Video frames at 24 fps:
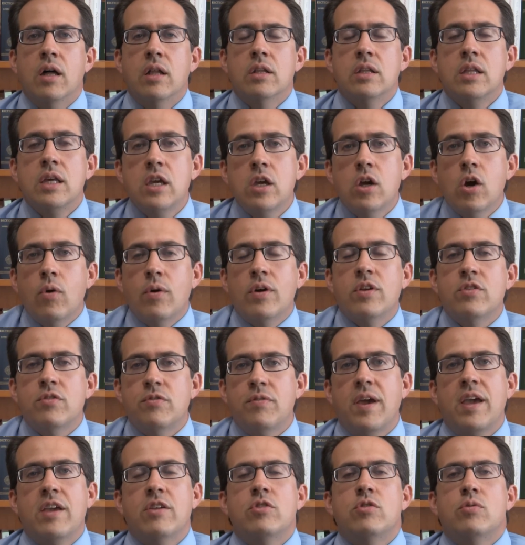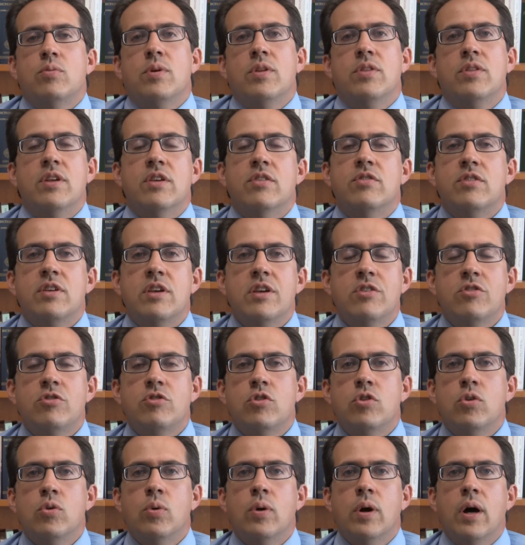Leo is faced with this
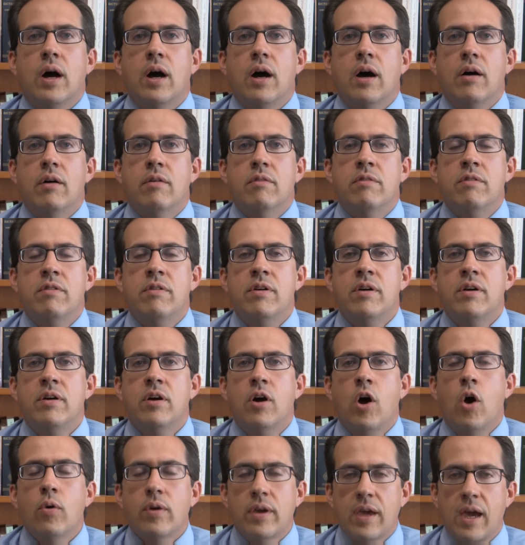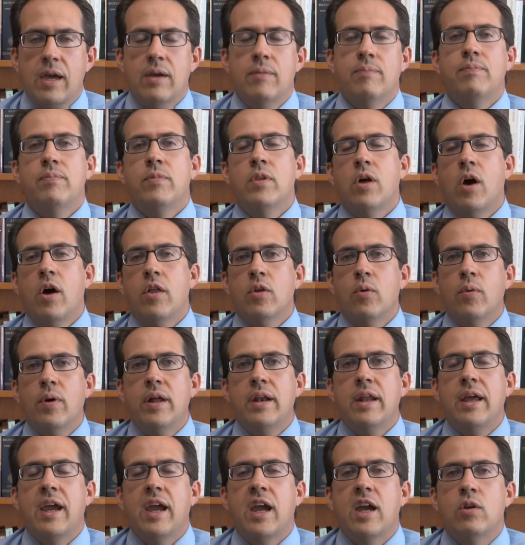issue of, okay, on the
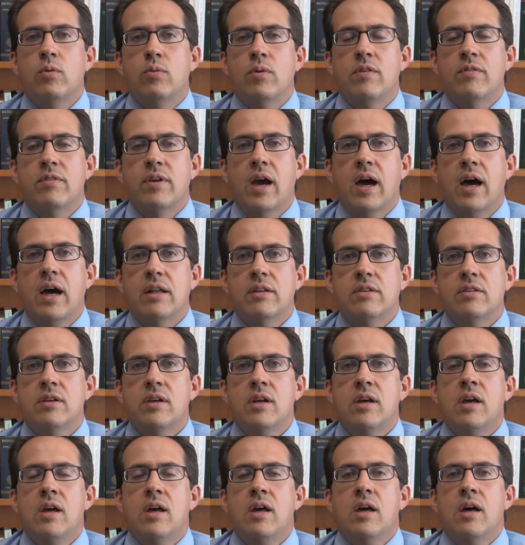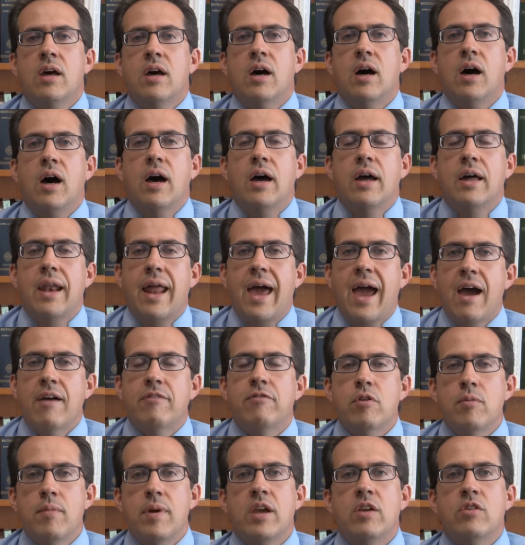one hand, we've got uh, an
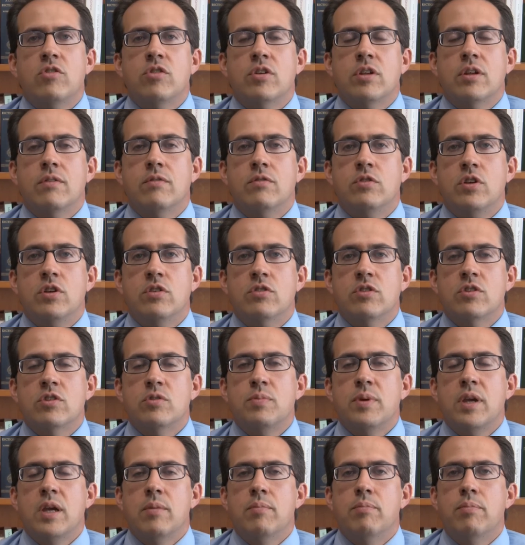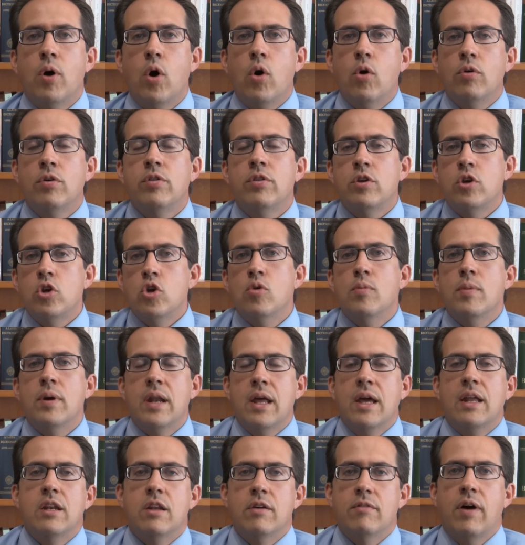affirmation of Jesus being both
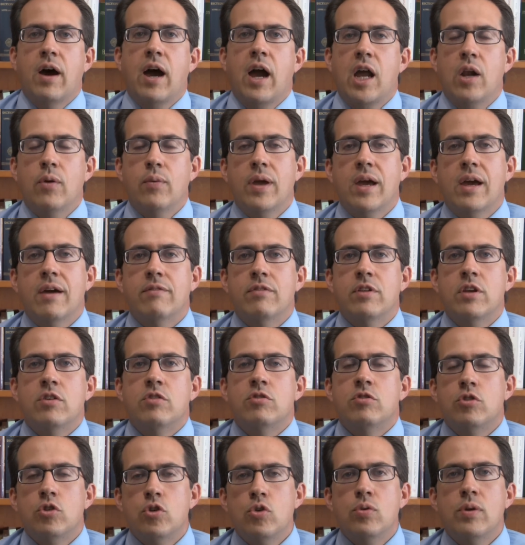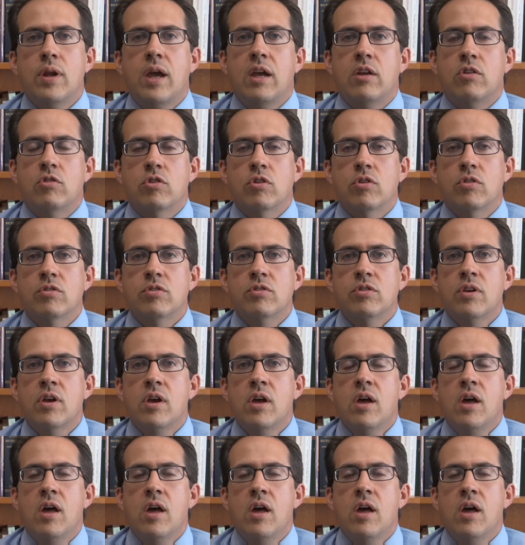human and divine. We have these two natures.